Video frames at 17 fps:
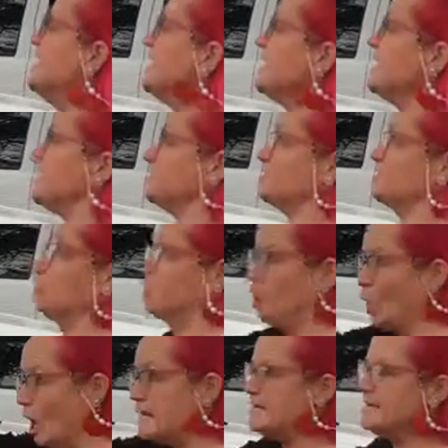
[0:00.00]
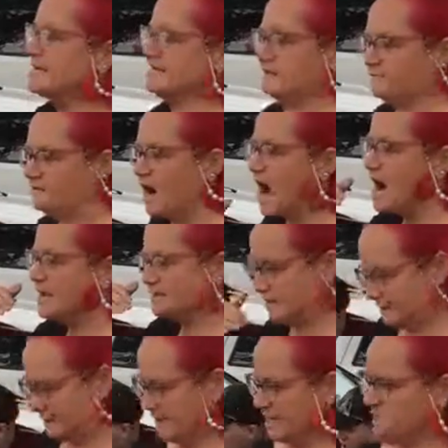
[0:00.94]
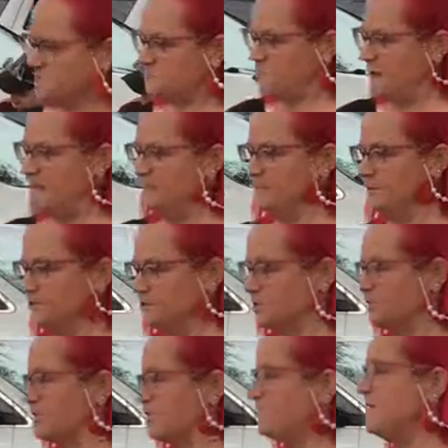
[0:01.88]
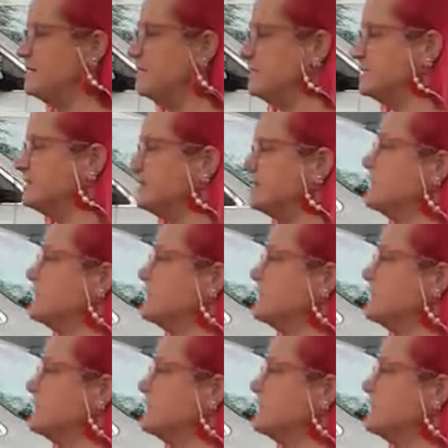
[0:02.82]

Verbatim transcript: That's it's right. the goodness of God that leads people to repentance.